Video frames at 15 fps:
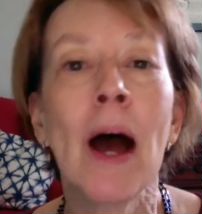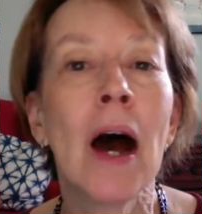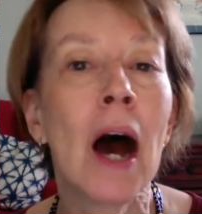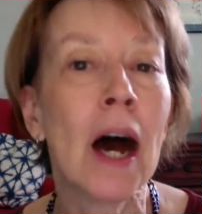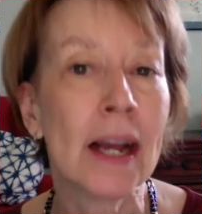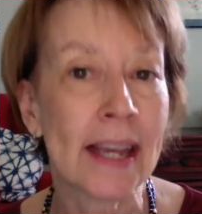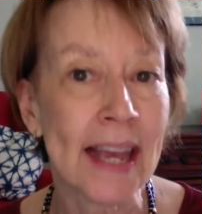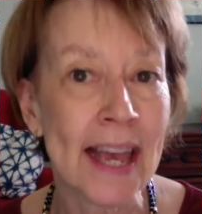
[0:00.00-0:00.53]

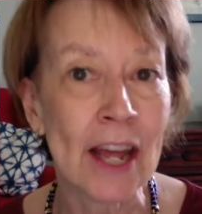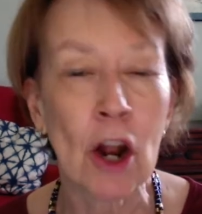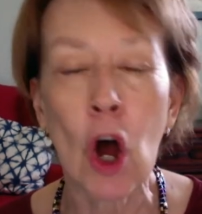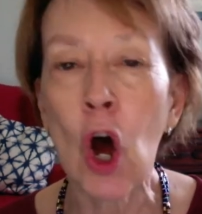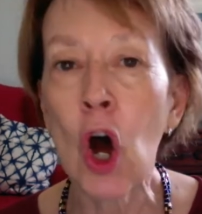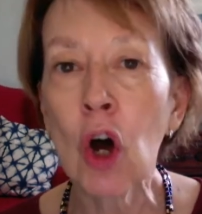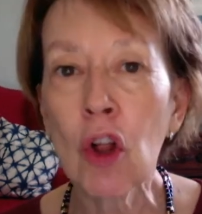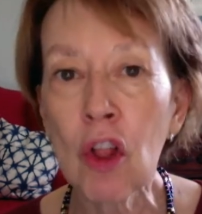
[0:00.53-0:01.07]
Again,
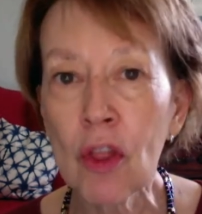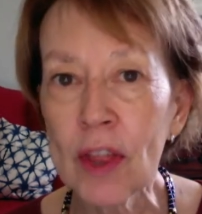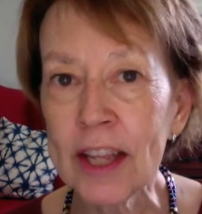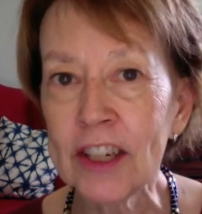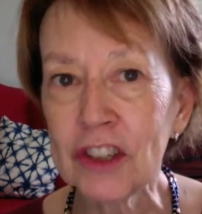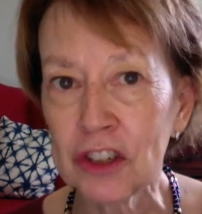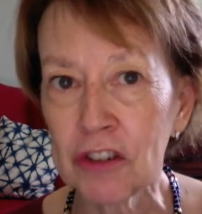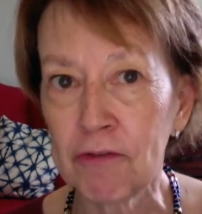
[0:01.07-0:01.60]
all of these
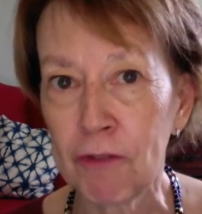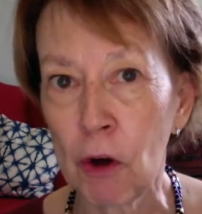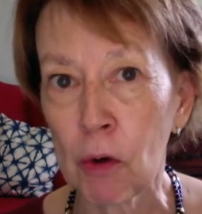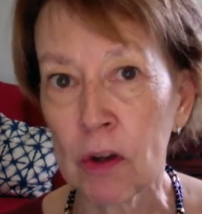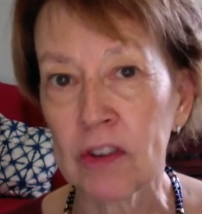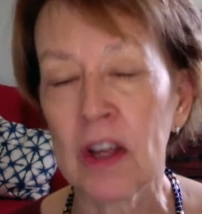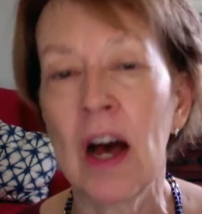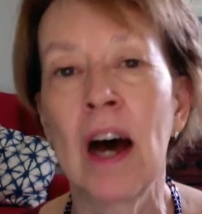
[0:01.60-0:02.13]
should
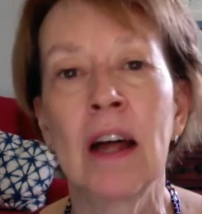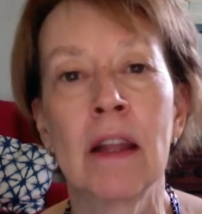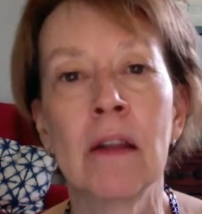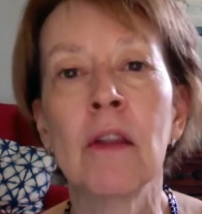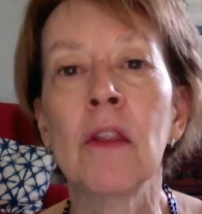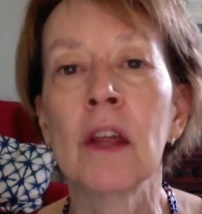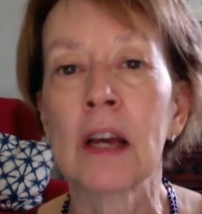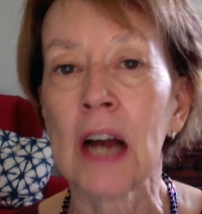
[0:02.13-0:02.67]
focus on
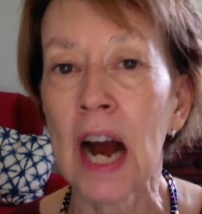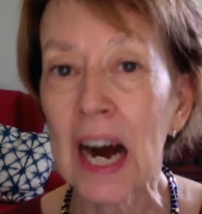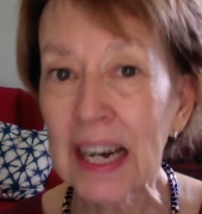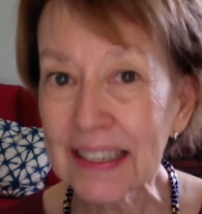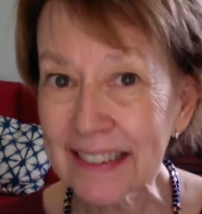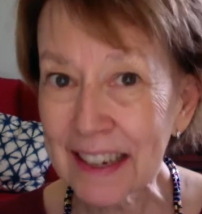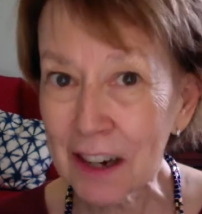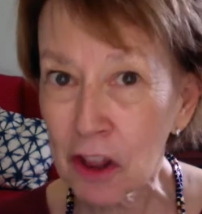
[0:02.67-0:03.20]
the
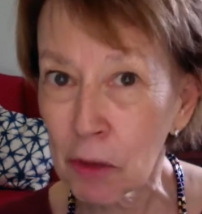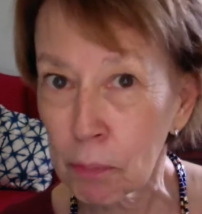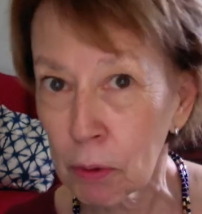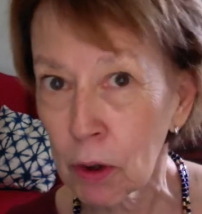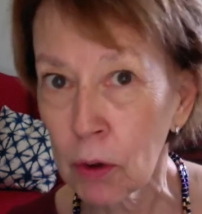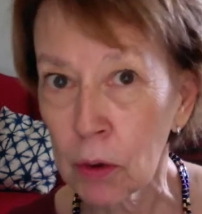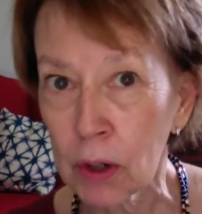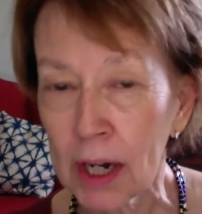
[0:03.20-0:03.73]
content of the
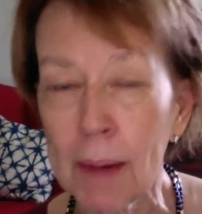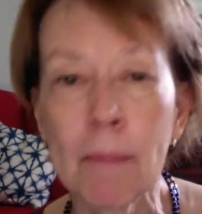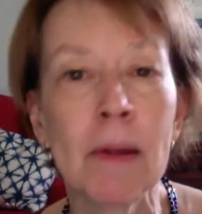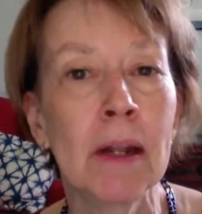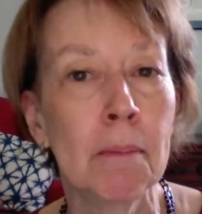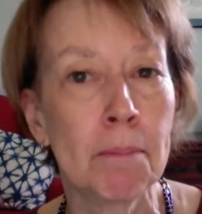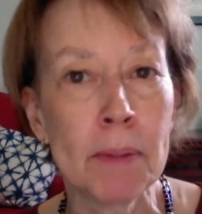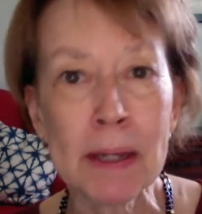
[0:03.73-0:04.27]
program in a
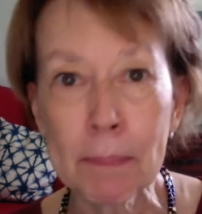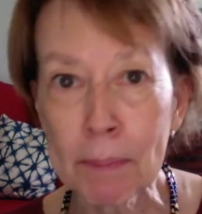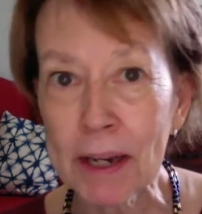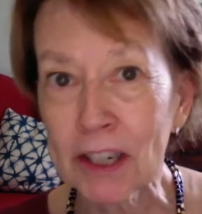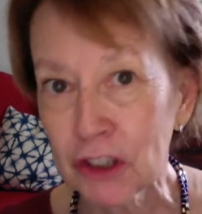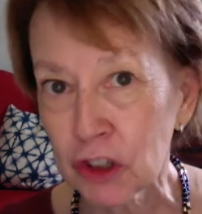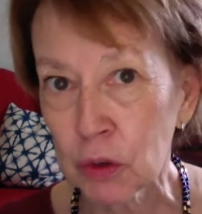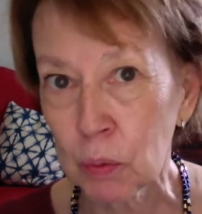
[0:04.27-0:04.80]
big
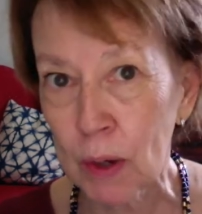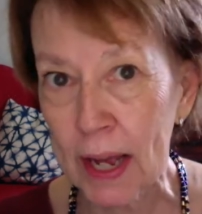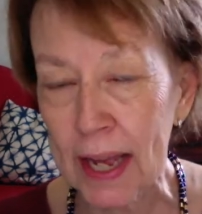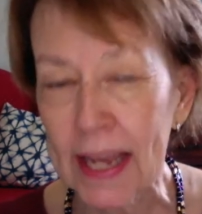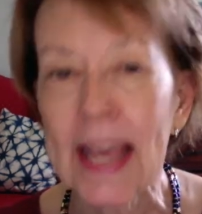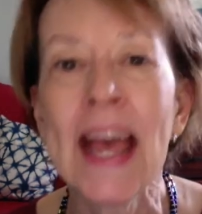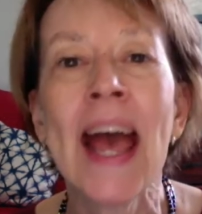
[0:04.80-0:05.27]
picture way,